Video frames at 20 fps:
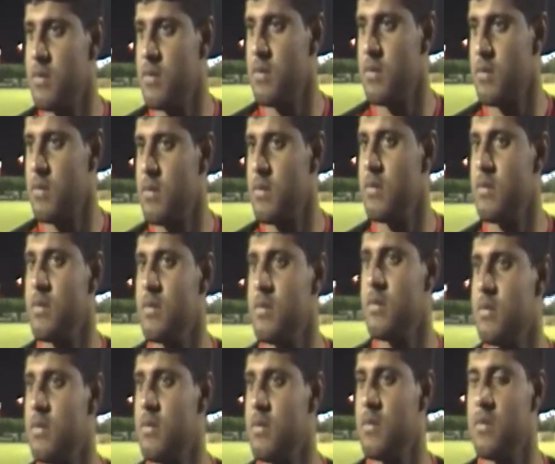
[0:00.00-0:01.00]

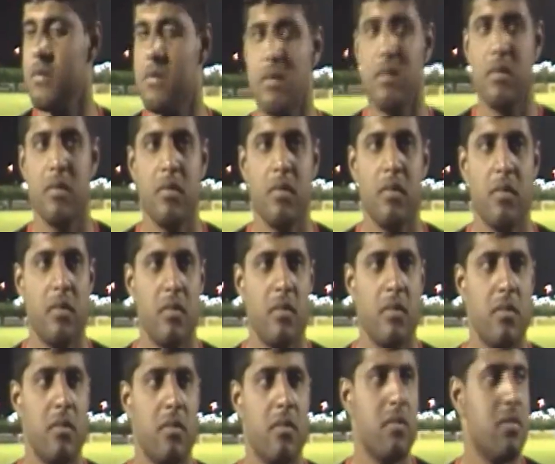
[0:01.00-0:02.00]

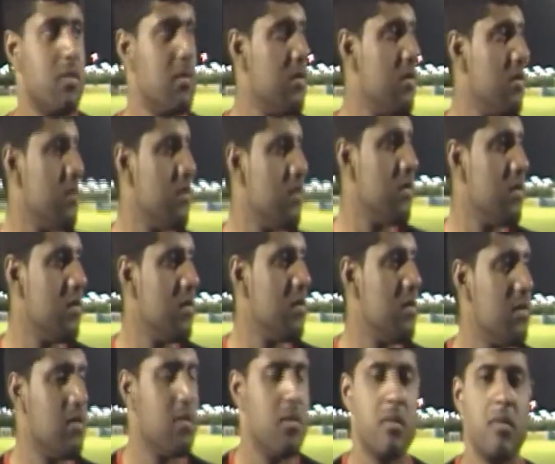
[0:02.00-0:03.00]

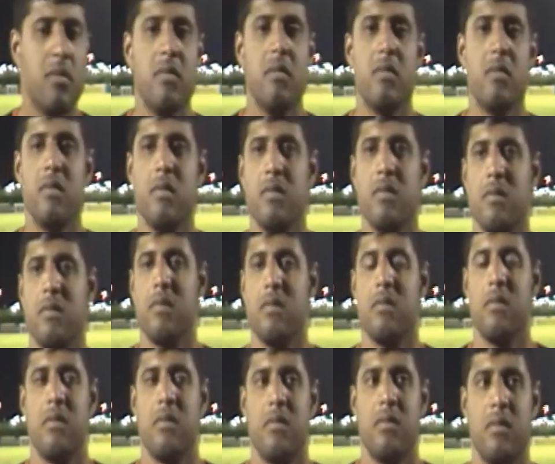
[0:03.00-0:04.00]

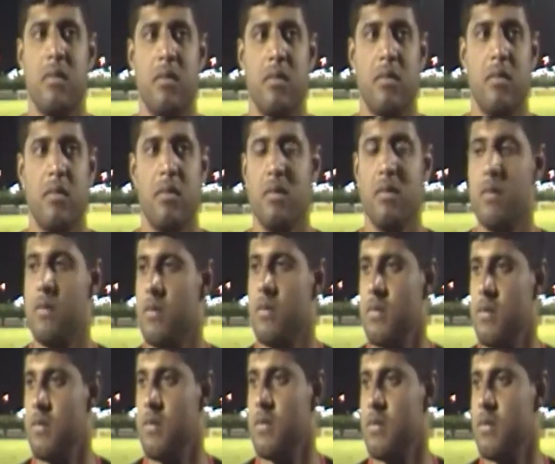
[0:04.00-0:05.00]

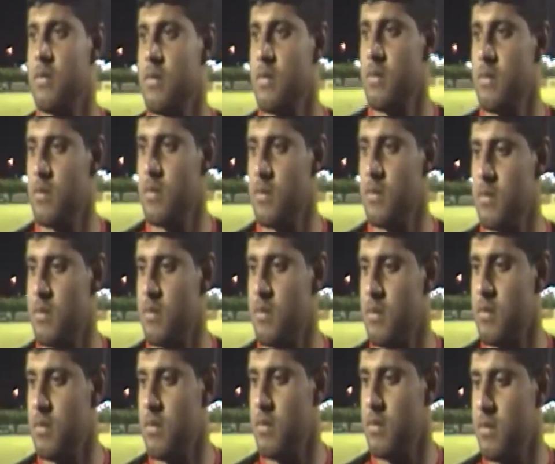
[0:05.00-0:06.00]

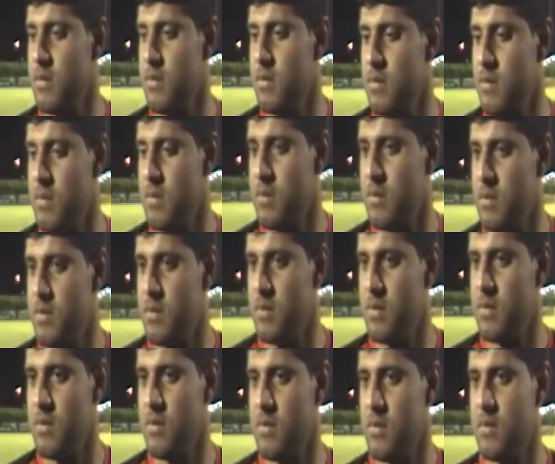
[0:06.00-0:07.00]

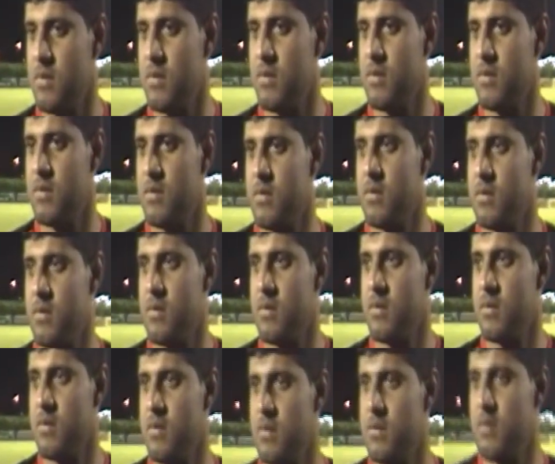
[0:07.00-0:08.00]
This person isn't speaking.